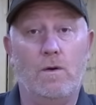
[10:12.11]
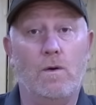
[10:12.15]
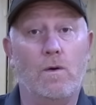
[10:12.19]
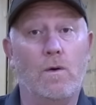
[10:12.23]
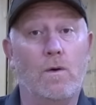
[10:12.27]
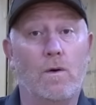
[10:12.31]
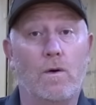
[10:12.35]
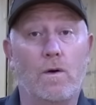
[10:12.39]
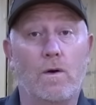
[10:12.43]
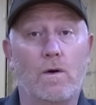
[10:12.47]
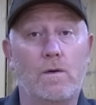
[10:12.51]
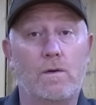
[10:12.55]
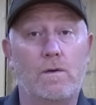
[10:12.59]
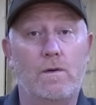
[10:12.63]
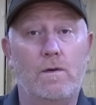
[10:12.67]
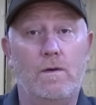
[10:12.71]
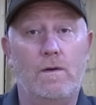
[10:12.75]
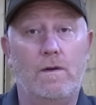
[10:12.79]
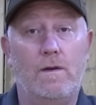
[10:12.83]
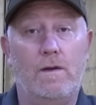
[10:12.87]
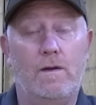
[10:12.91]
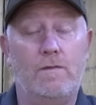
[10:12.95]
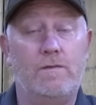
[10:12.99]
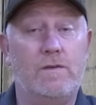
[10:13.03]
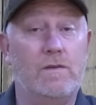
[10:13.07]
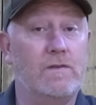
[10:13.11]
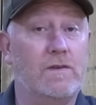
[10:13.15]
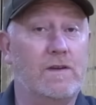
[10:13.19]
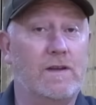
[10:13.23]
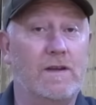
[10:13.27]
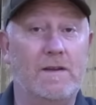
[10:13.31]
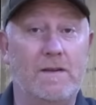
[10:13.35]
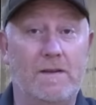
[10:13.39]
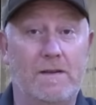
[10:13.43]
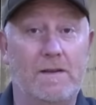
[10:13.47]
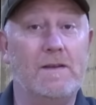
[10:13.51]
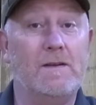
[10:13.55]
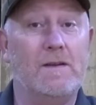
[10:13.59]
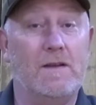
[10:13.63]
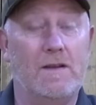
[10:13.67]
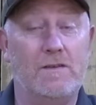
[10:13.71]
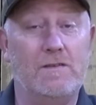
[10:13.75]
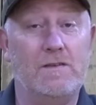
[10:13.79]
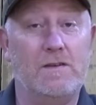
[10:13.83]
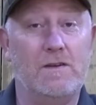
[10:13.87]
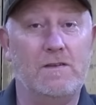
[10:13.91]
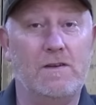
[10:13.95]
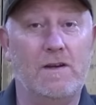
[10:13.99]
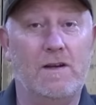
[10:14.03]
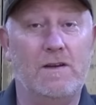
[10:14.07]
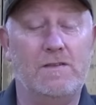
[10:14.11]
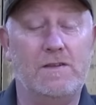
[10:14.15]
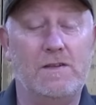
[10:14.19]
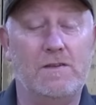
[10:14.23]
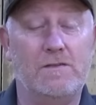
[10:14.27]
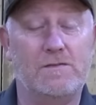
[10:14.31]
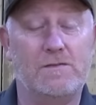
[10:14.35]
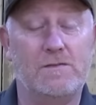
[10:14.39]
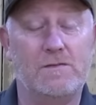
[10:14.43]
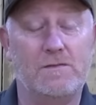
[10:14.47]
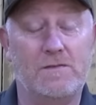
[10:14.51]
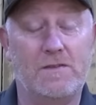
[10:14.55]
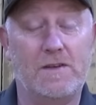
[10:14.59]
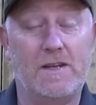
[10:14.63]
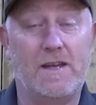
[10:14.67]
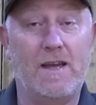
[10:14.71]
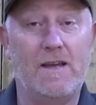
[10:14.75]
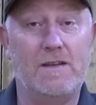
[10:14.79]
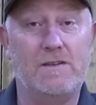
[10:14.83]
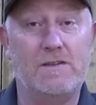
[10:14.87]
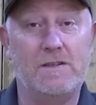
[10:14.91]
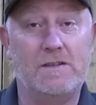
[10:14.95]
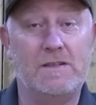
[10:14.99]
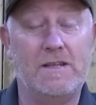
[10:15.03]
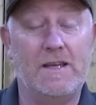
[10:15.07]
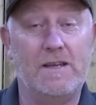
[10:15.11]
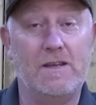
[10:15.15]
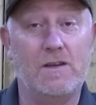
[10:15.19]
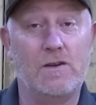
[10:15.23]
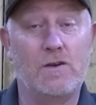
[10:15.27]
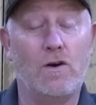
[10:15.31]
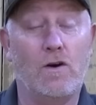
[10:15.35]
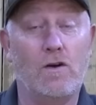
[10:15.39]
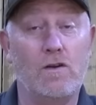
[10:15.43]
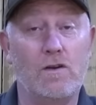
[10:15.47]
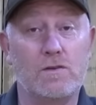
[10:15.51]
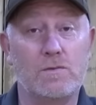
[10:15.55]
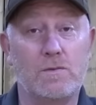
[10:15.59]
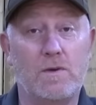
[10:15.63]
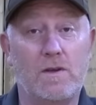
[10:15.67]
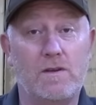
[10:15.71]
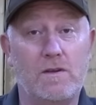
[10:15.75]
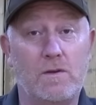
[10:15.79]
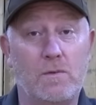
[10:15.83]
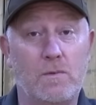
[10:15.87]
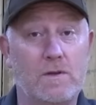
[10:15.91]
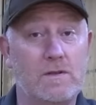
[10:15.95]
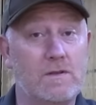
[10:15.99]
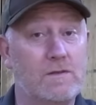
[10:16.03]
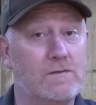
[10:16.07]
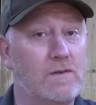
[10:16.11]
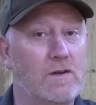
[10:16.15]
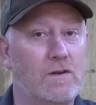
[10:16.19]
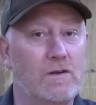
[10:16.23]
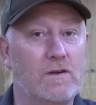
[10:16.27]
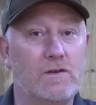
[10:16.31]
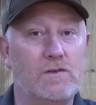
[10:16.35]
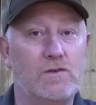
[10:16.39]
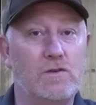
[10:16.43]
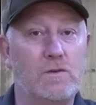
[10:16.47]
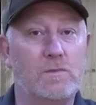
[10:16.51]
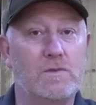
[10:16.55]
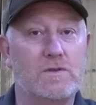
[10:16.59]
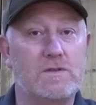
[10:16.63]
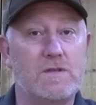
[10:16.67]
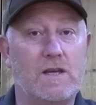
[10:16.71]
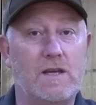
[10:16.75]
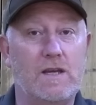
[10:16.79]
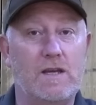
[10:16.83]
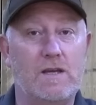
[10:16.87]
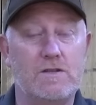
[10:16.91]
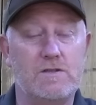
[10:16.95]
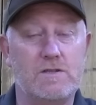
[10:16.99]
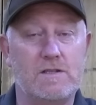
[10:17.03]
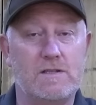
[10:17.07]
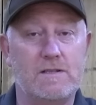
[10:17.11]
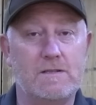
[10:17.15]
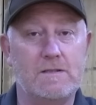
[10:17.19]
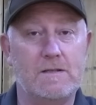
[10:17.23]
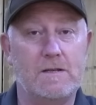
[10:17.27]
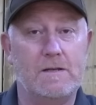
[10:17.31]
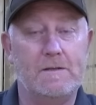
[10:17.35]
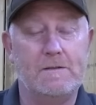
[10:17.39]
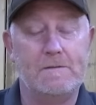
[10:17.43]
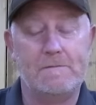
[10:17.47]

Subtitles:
or if you forget if you forget to take your callers with you, which I've done on numerous occasions.